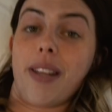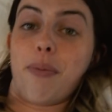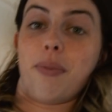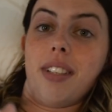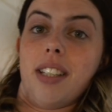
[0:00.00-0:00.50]

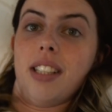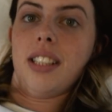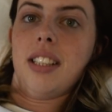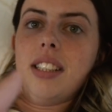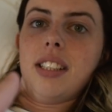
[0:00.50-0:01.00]
Danny, it's like
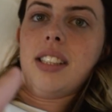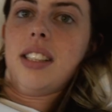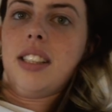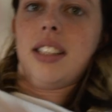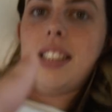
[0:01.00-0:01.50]
5 that
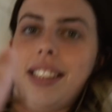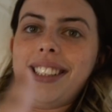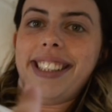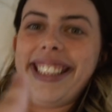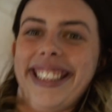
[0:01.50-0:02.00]
your video
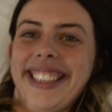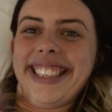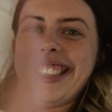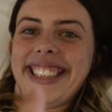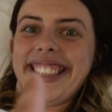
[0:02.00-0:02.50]
comes out
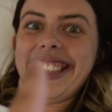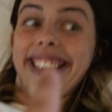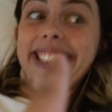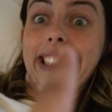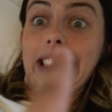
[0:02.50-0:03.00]
in less than 12